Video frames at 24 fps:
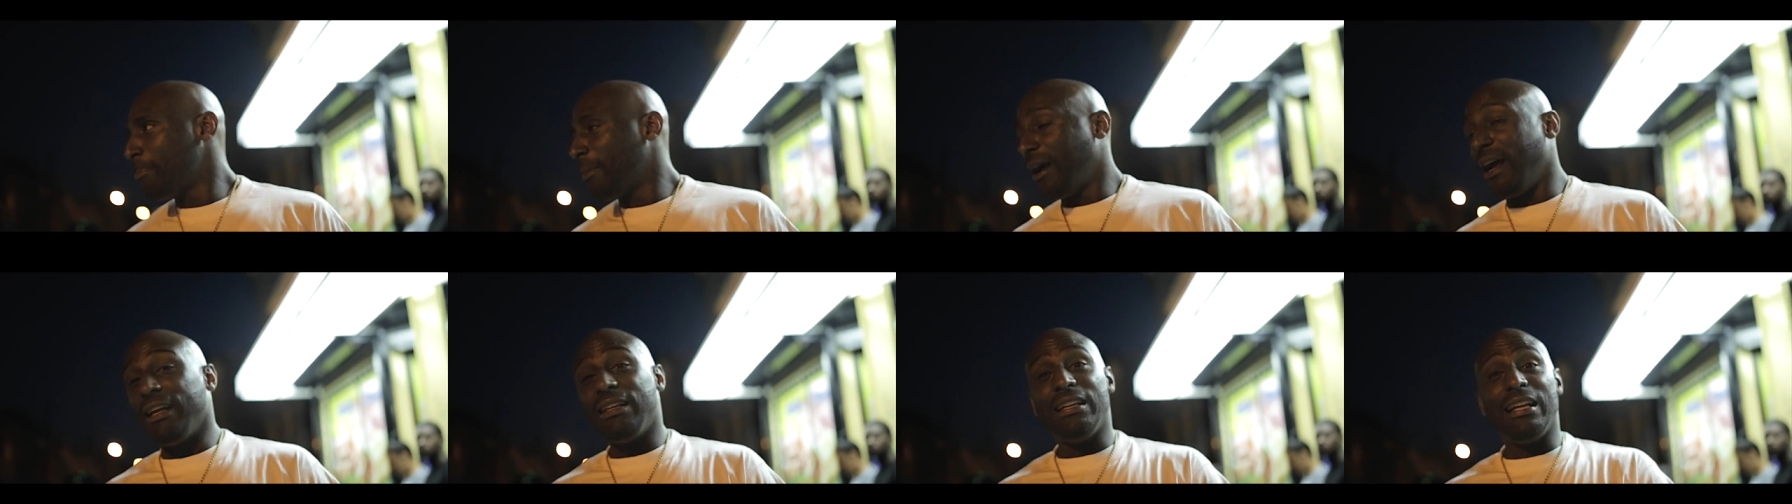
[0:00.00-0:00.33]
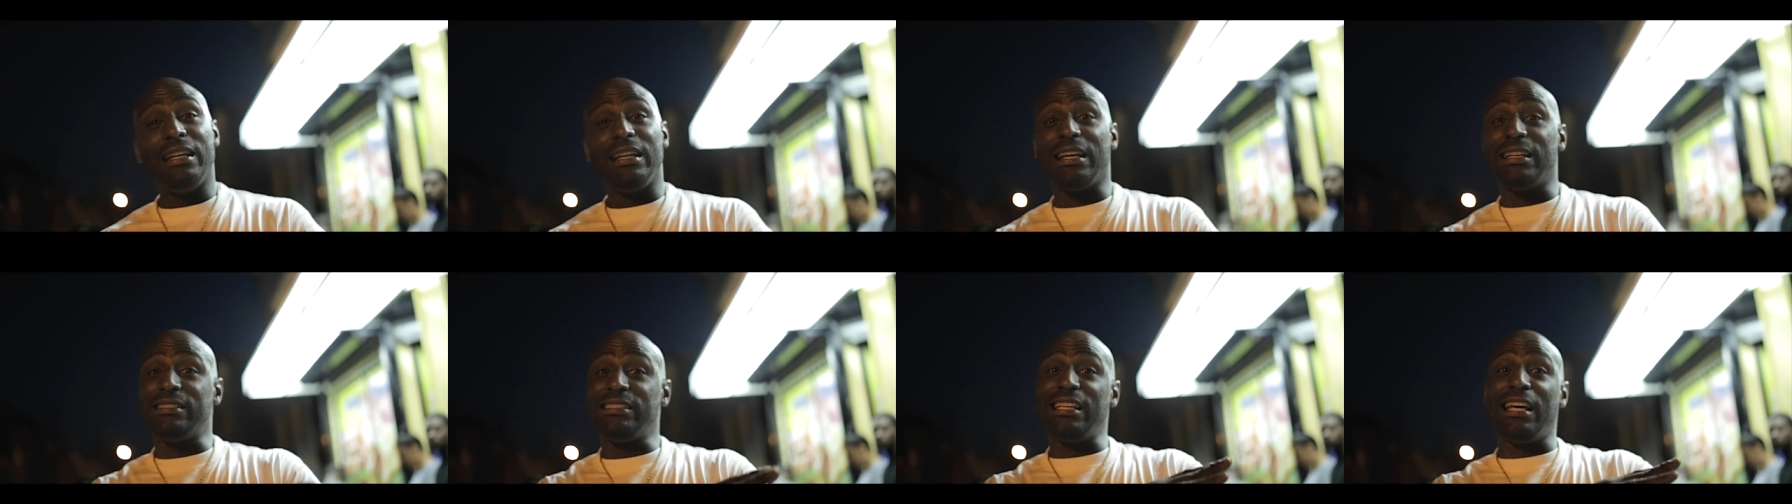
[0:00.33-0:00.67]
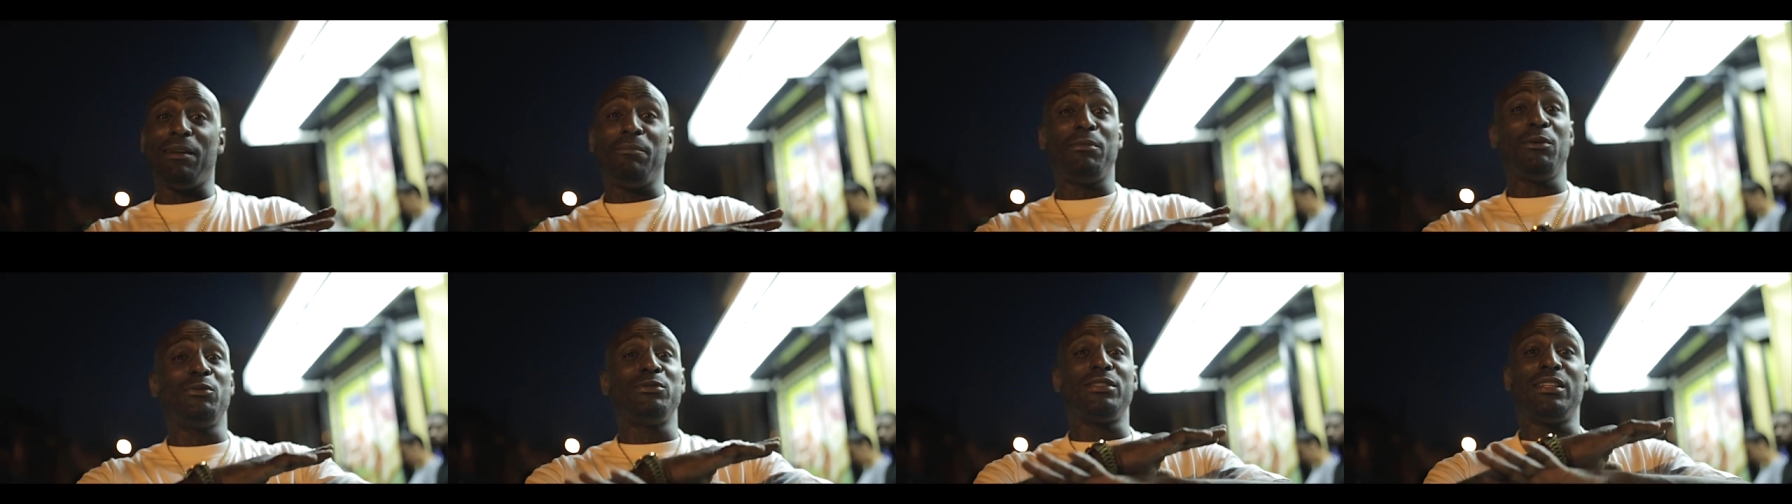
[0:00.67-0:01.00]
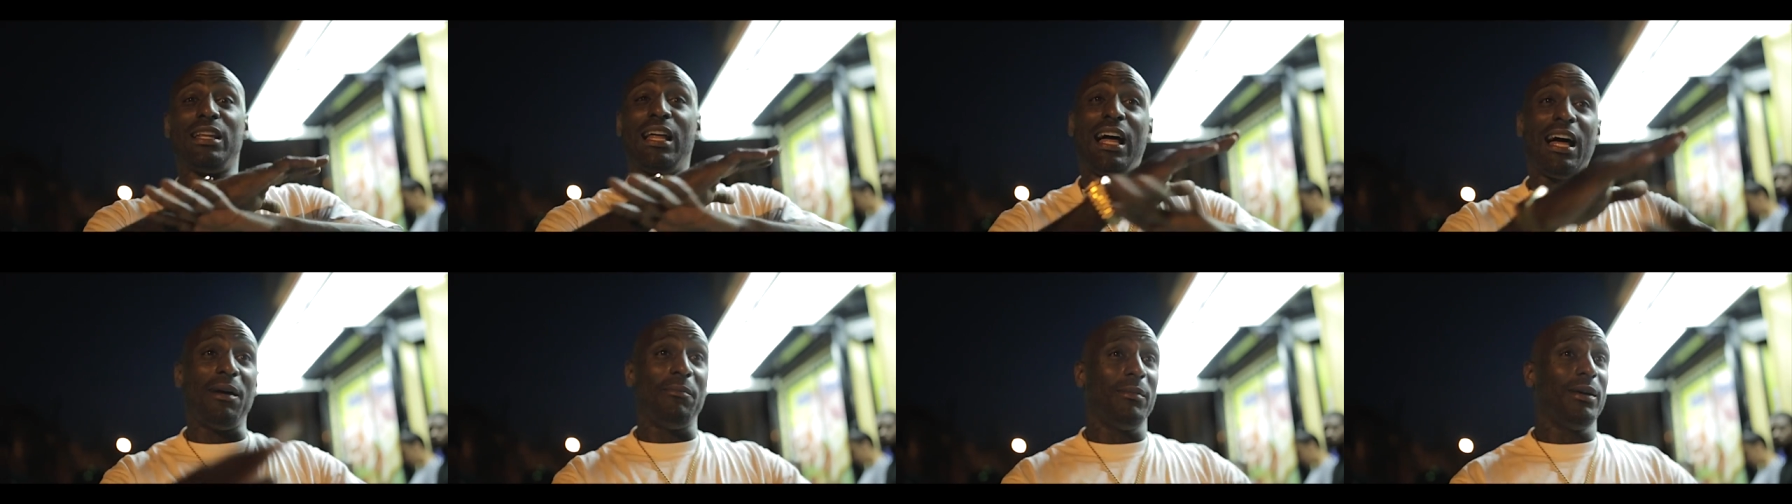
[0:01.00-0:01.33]
Everything he said was a
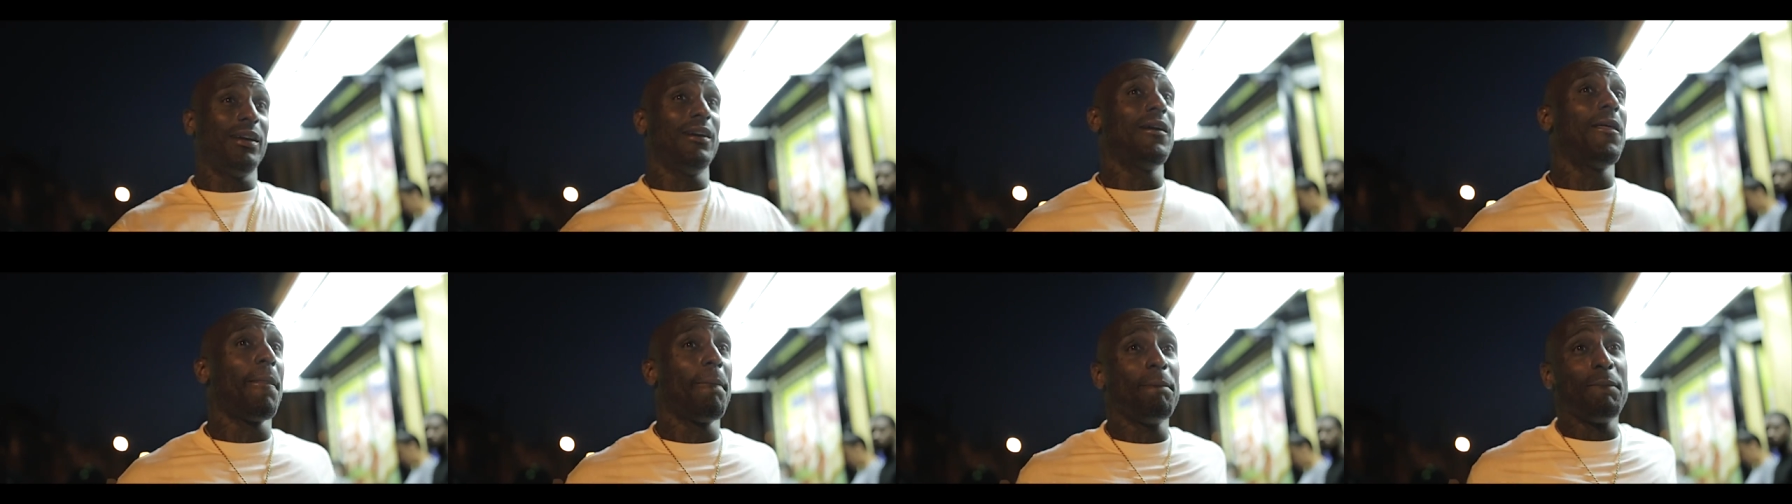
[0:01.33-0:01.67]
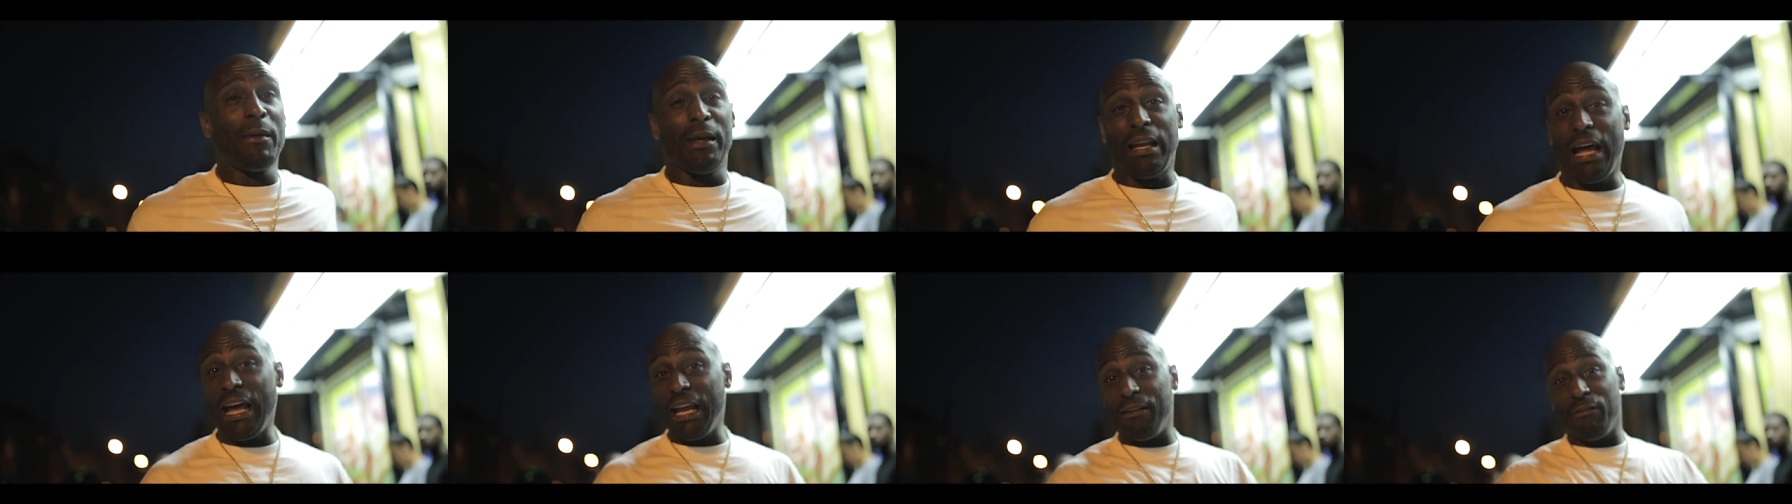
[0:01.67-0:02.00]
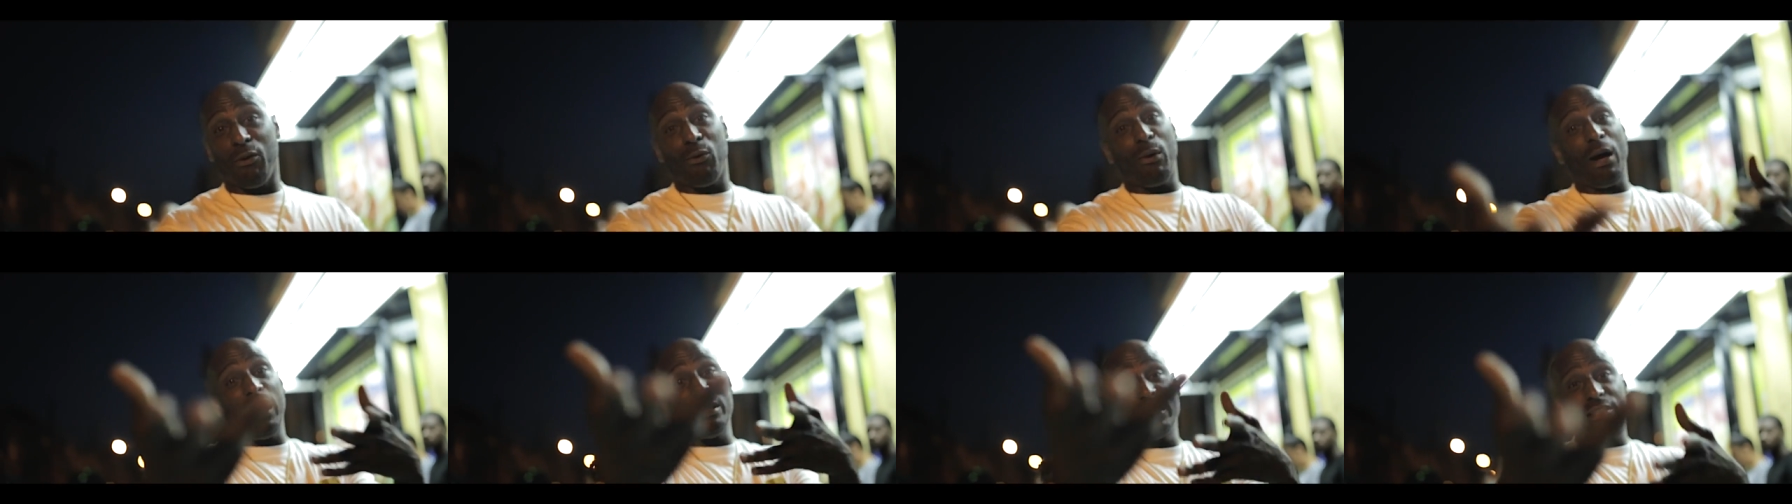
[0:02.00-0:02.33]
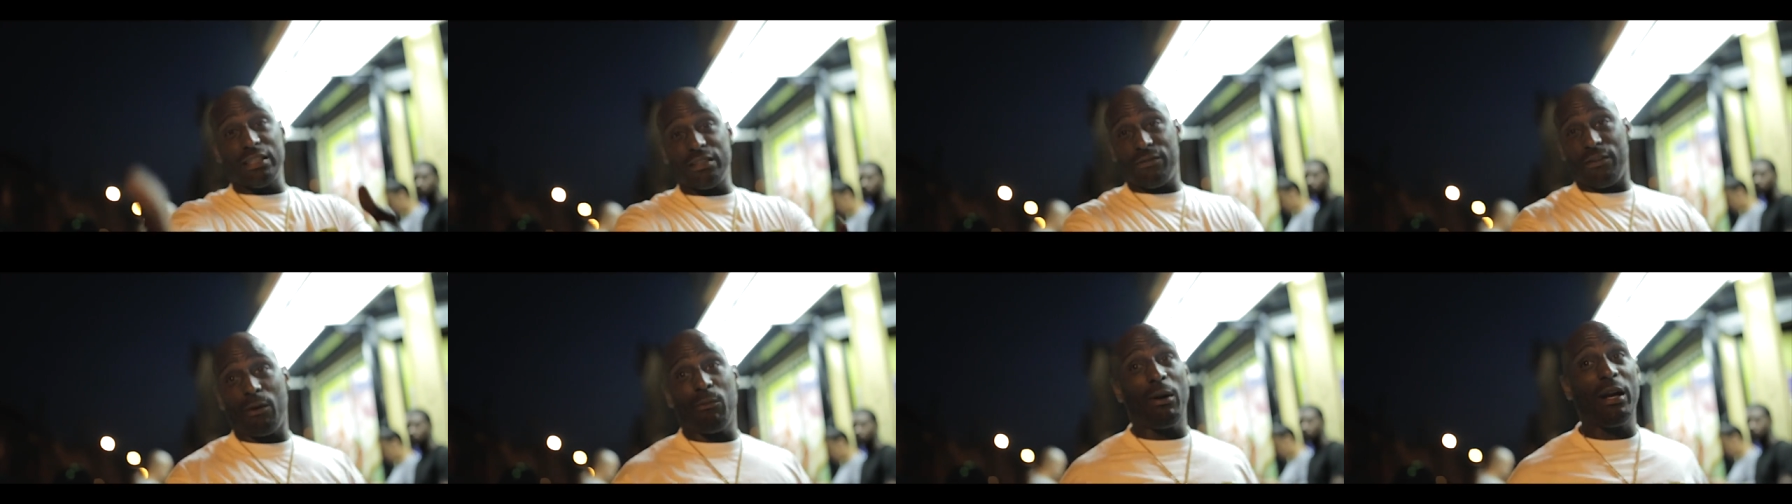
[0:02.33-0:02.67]
lot, man. And I ain't gonna watch it
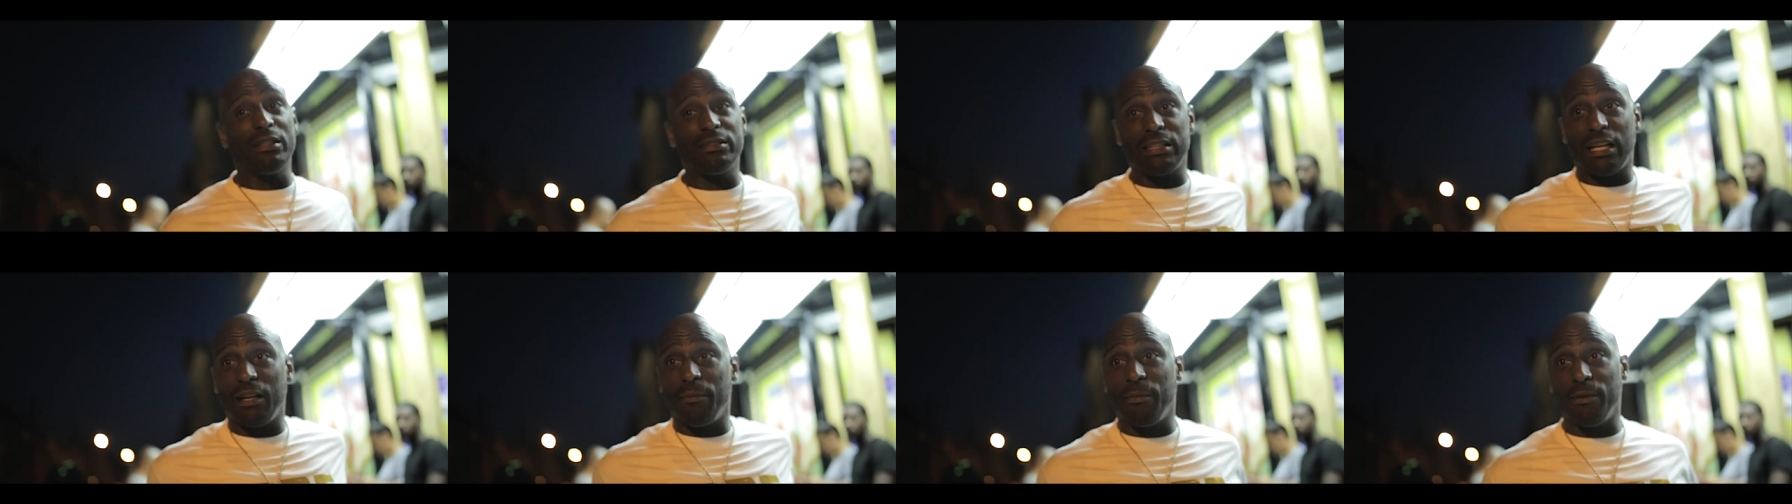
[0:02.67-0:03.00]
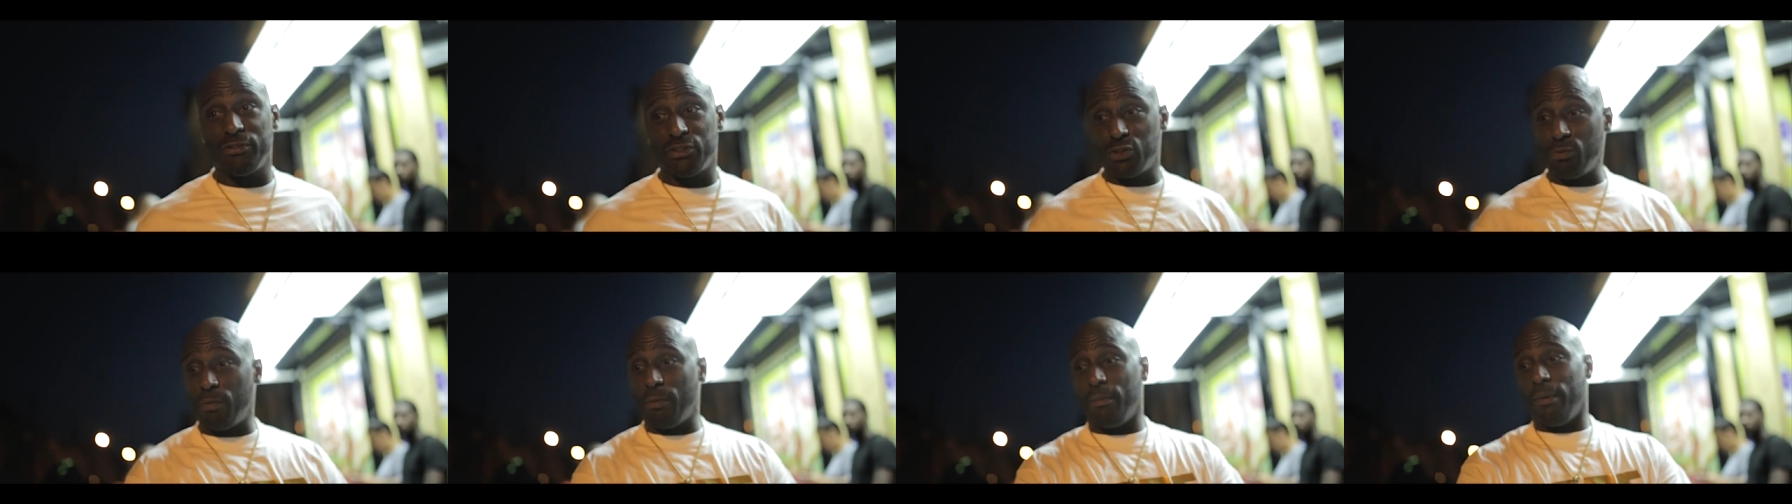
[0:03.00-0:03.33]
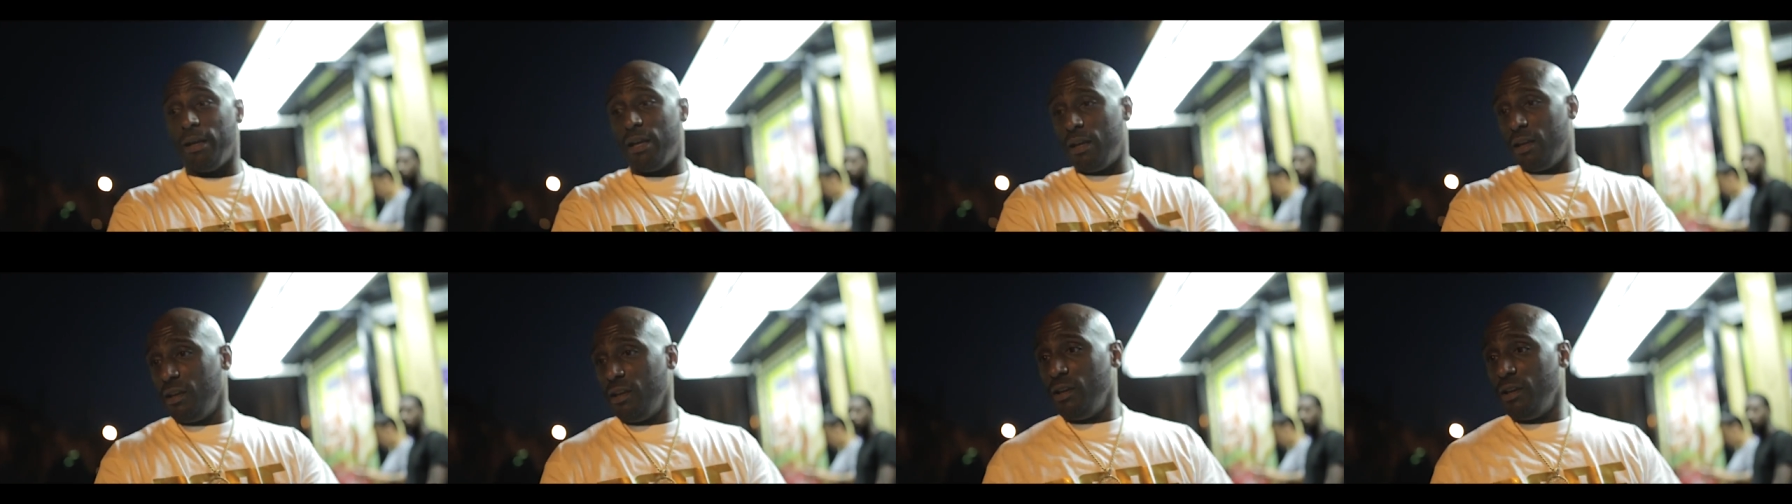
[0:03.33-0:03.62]
because my watch out of Superman.